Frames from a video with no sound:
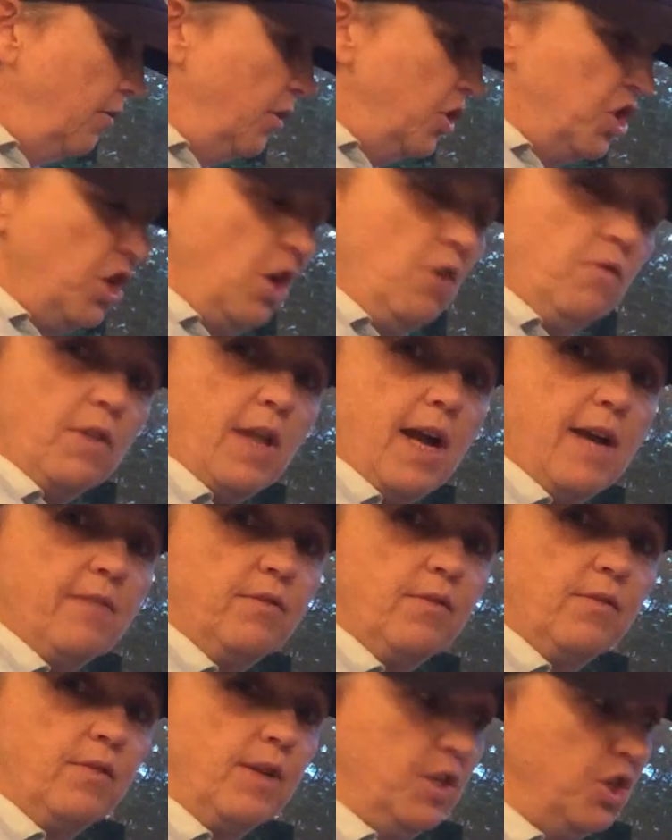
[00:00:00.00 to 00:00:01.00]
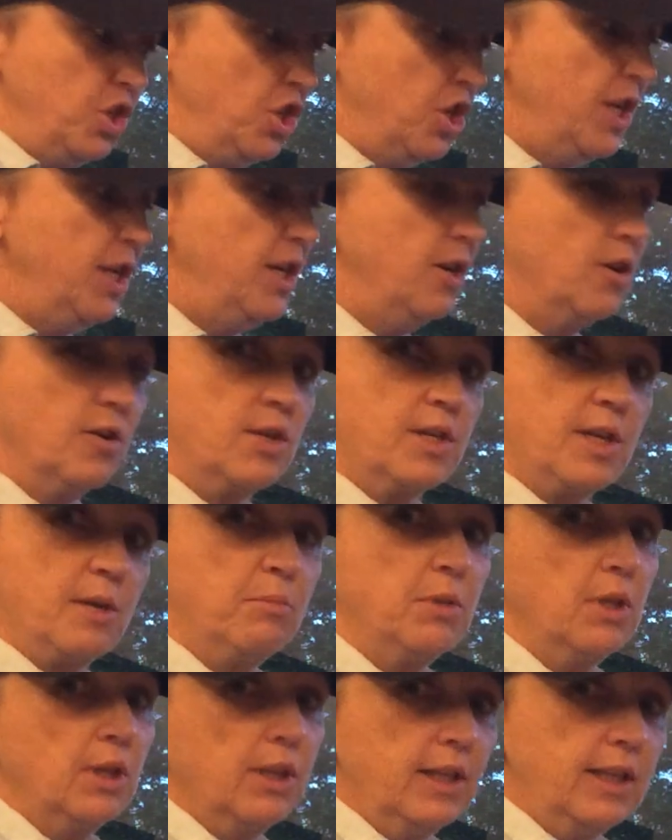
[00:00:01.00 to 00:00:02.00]
the shelf life is years, I
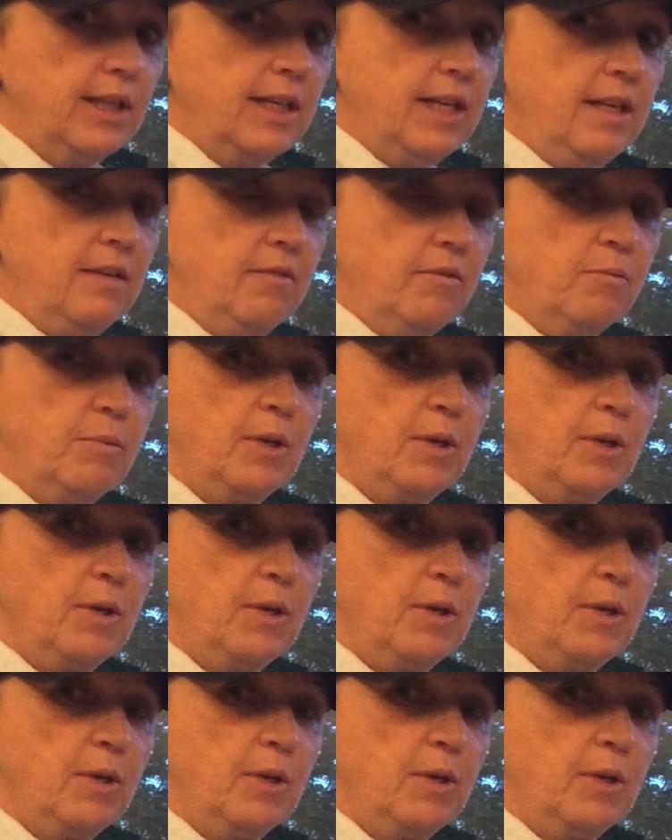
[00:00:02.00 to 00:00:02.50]
believe,